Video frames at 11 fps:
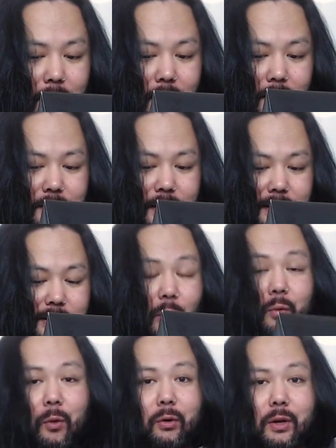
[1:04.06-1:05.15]
of these
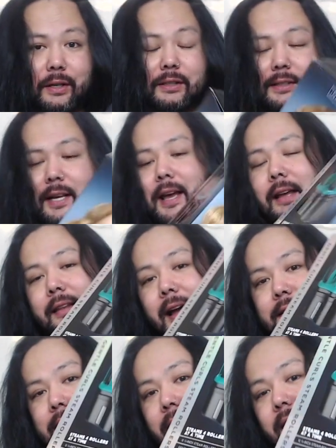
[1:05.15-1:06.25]
rollers
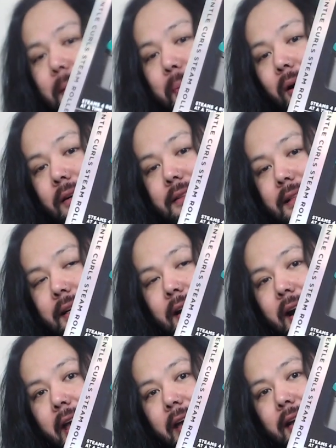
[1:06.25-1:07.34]
that's in the box
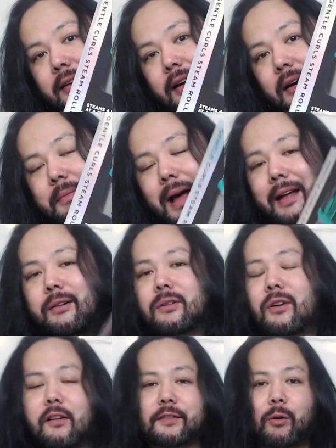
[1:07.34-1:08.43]
here, and I don't
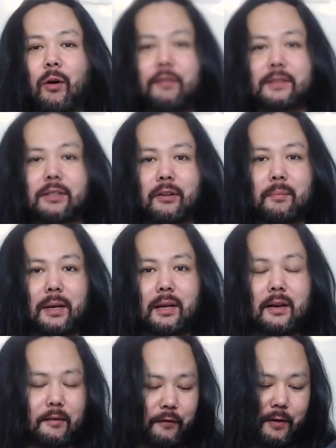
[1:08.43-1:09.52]
know if 12 is going to be
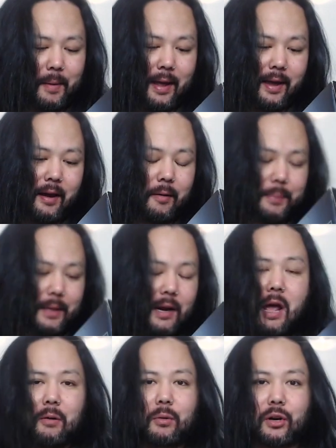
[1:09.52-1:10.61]
enough for my hair, but
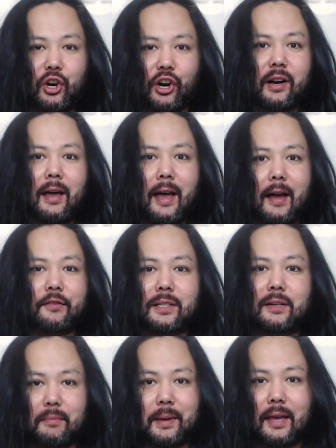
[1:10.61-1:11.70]
we're going to have
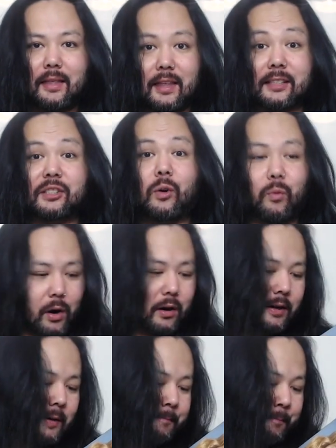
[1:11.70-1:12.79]
to make this work.
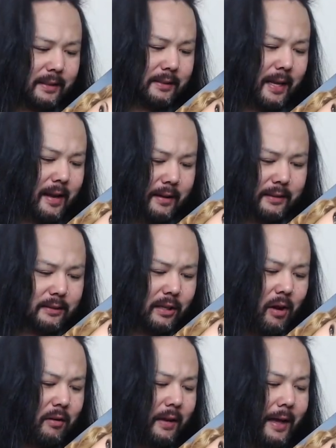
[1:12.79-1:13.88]
Is that it's
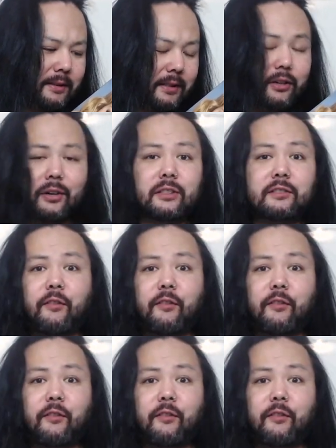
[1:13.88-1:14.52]
long-lasting curls